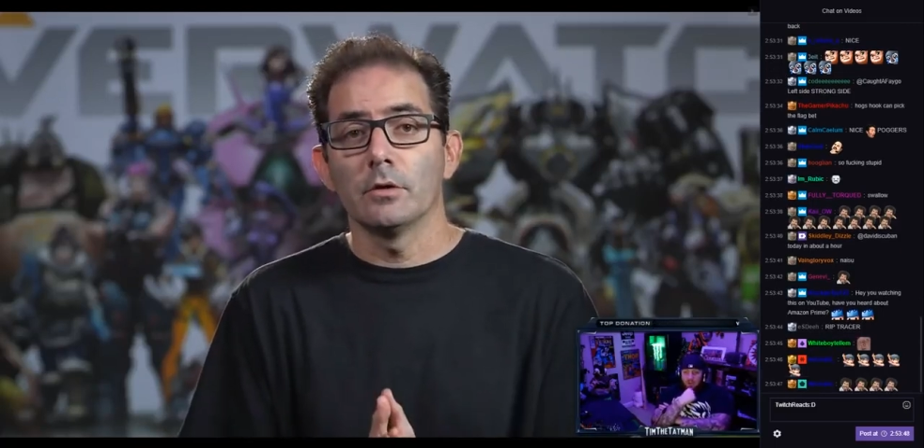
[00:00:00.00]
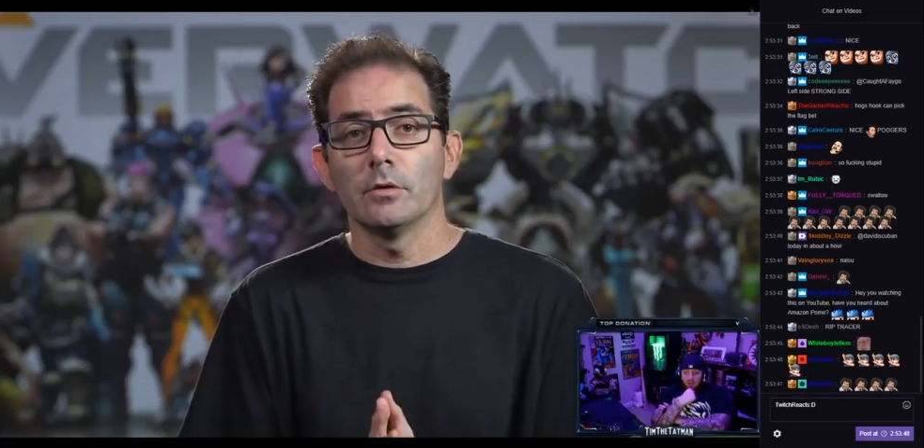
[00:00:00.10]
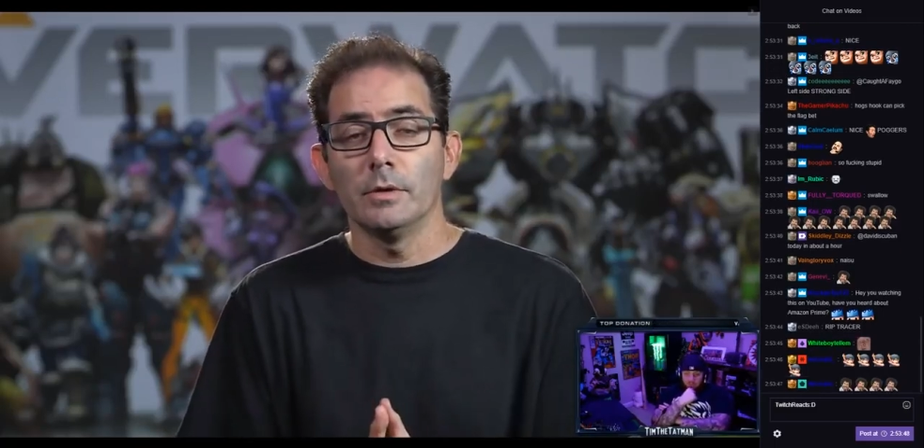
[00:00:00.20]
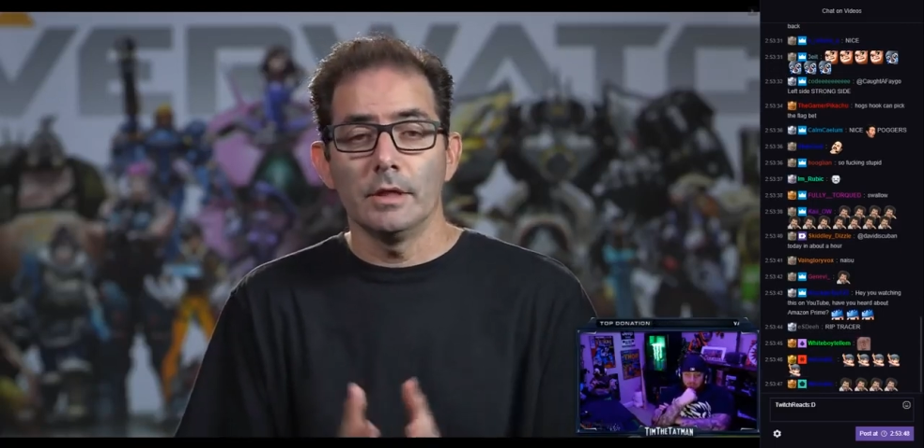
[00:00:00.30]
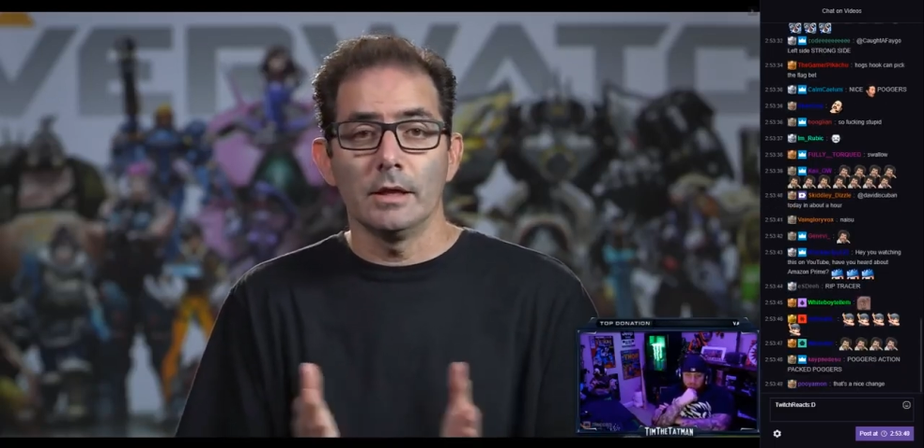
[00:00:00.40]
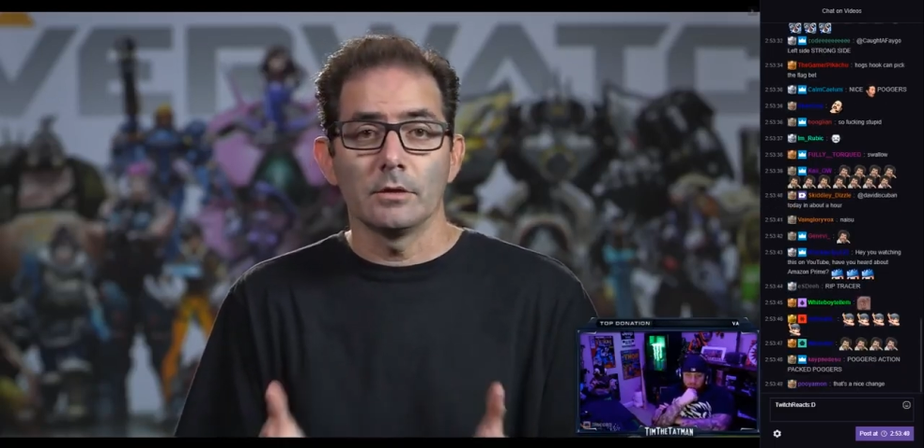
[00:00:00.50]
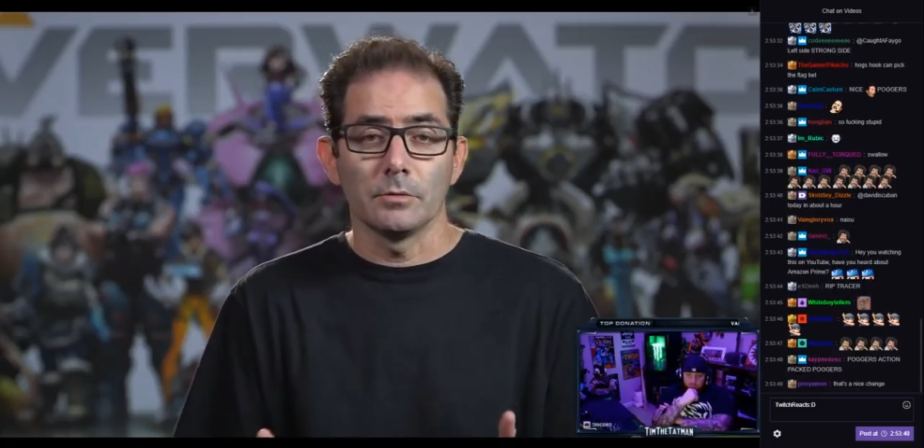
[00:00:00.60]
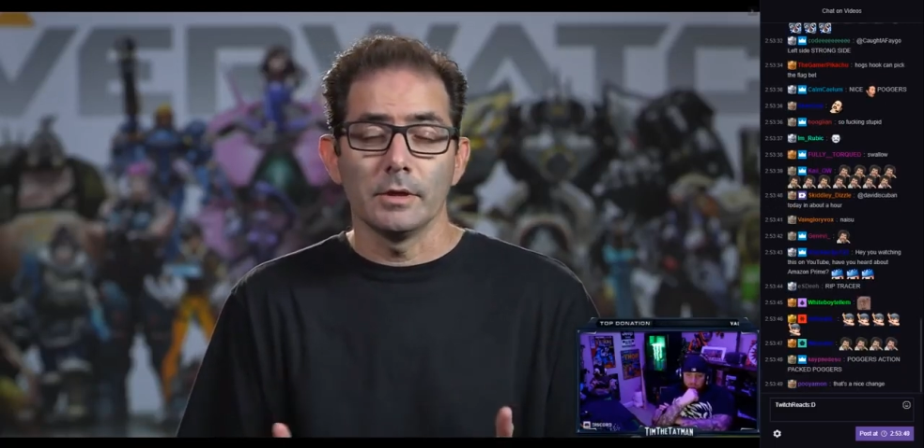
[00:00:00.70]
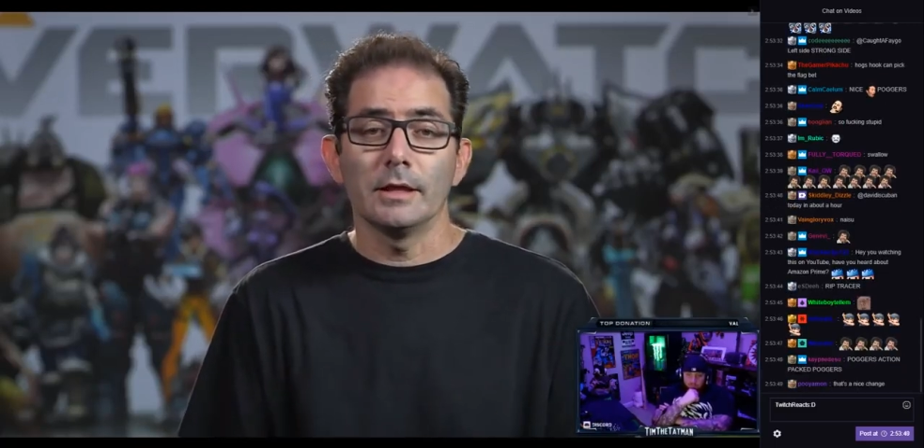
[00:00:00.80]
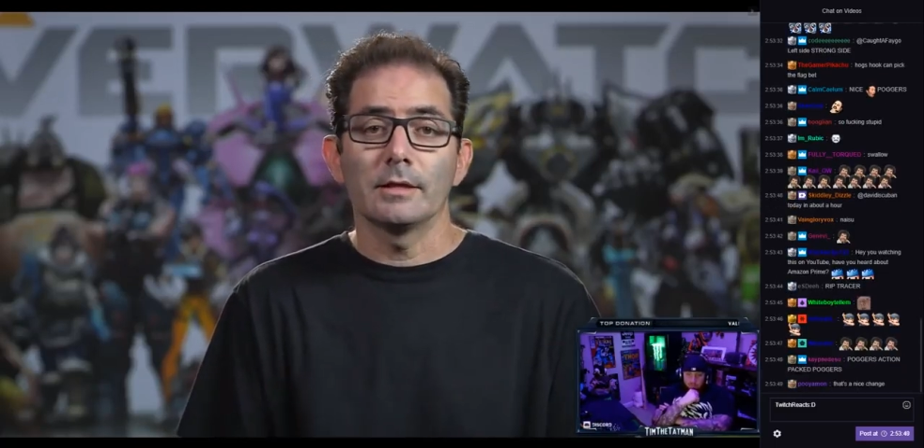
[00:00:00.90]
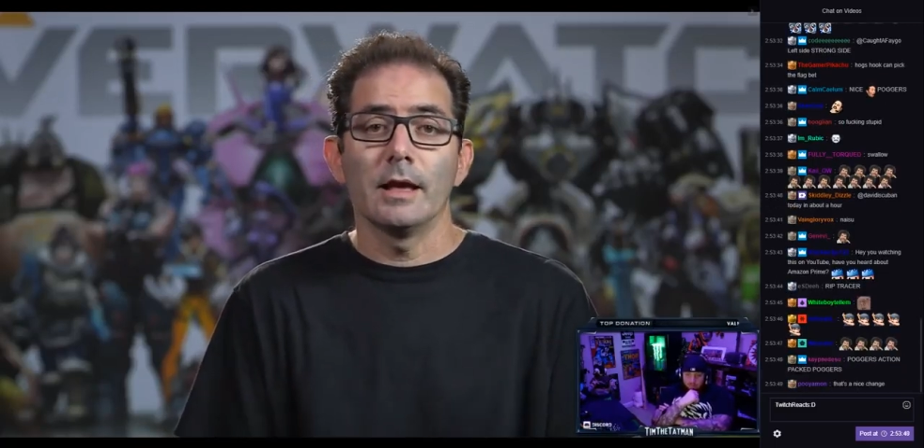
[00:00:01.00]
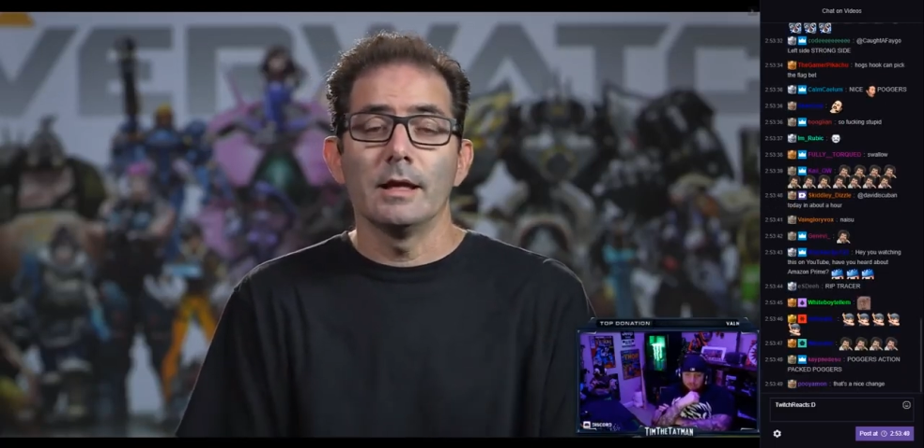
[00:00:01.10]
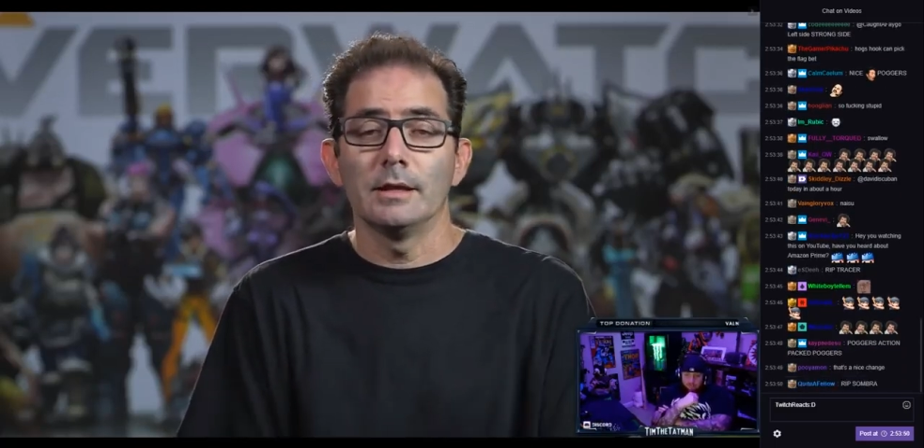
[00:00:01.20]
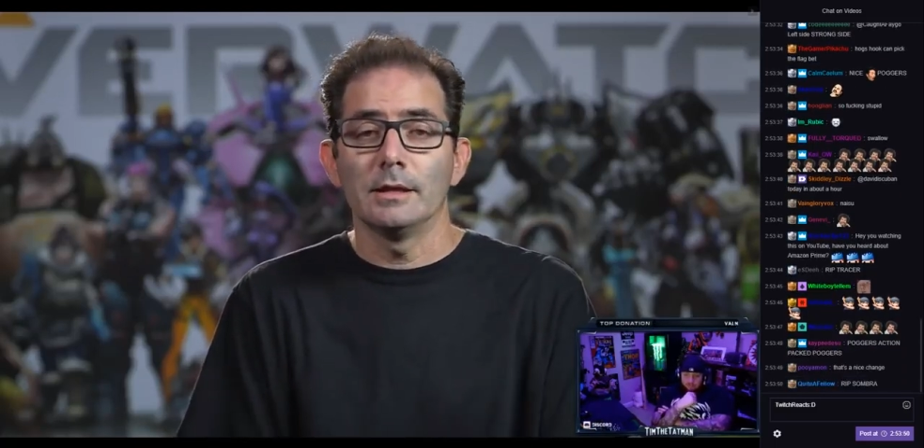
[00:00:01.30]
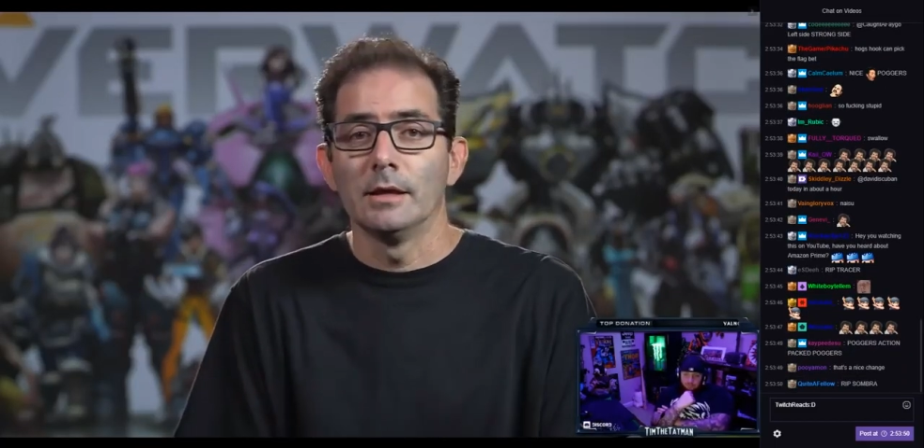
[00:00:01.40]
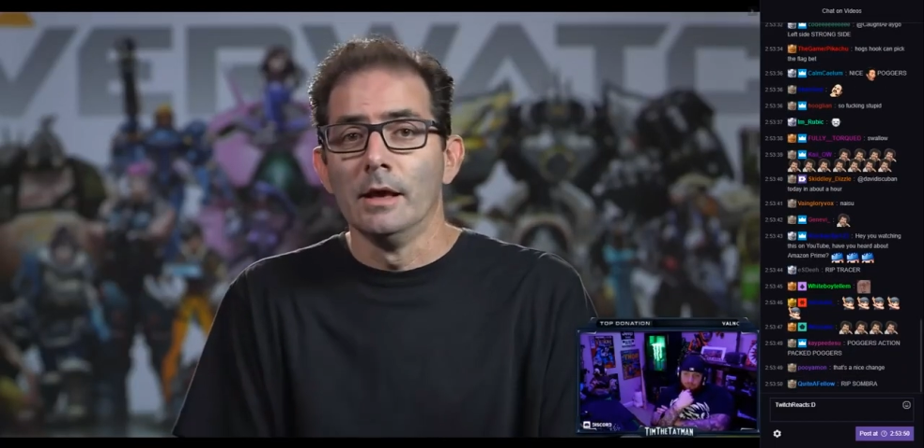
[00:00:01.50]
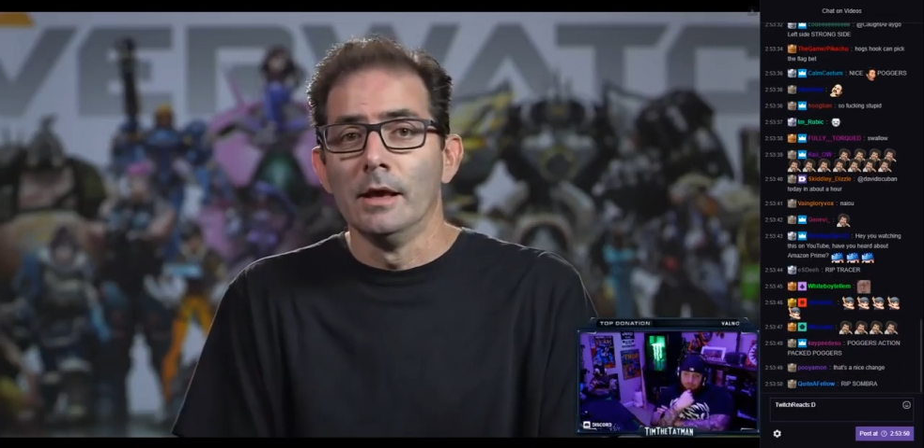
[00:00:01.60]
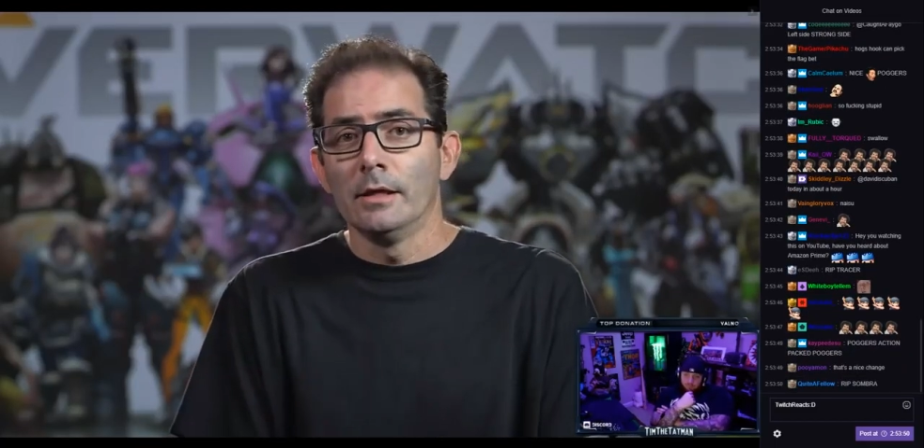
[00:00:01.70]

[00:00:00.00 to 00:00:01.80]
So we think it's really exciting.